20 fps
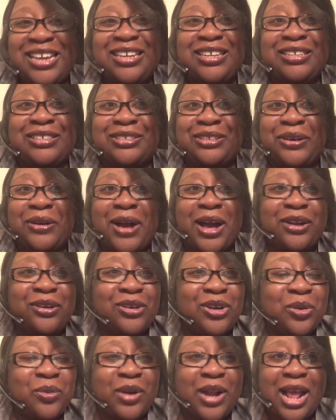So I
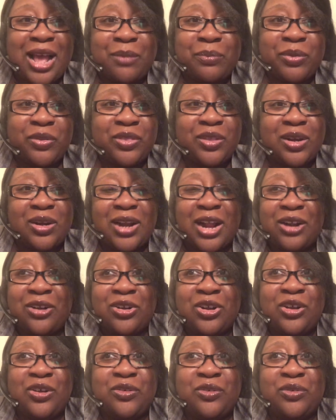don't know what happened there. I don't
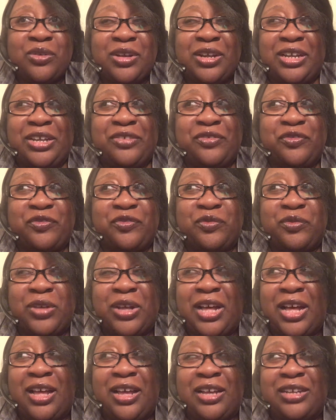know if
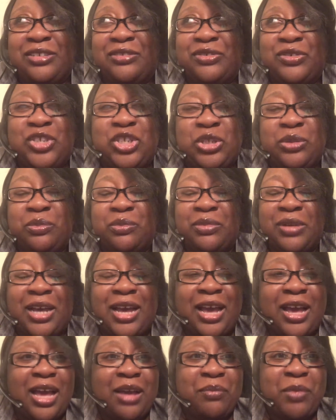
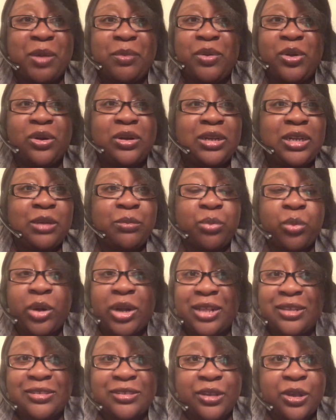maybe her lip
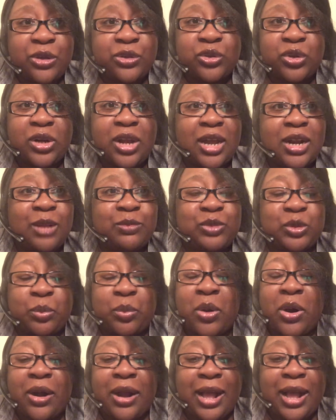reading skills are not up to
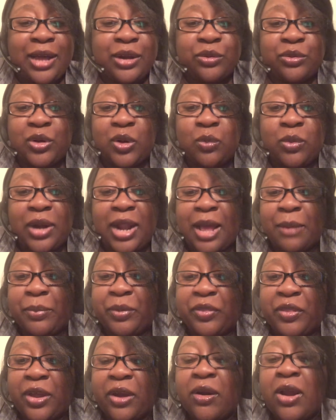par. I don't know what
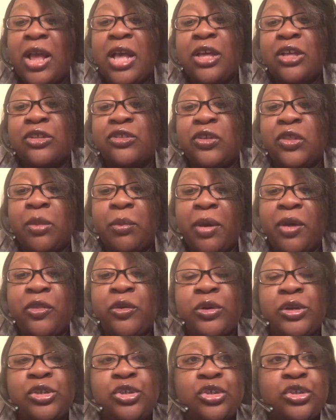happened there. So the
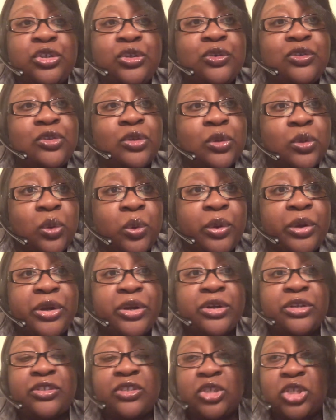mother introduced the
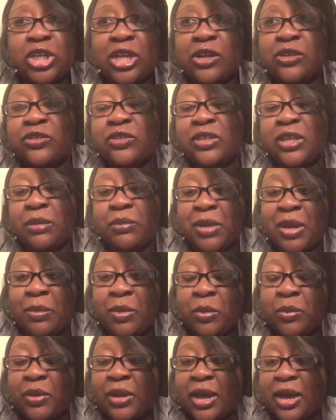lawyer to Chelsea and blah
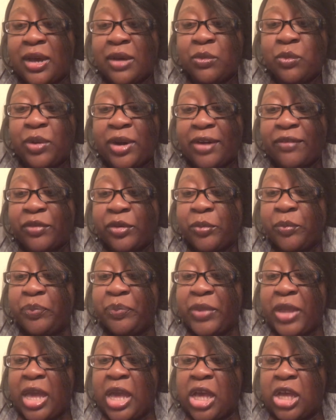blah blah, whatever.
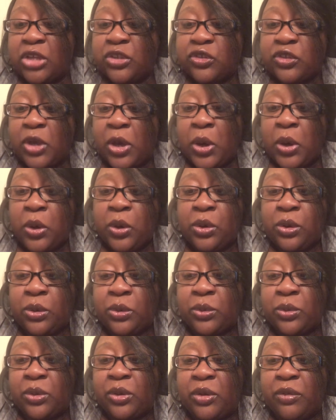
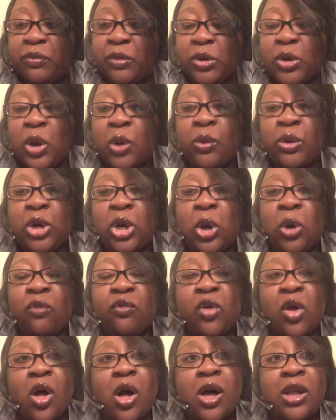So they're going
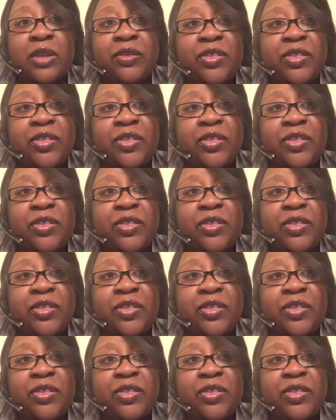over all of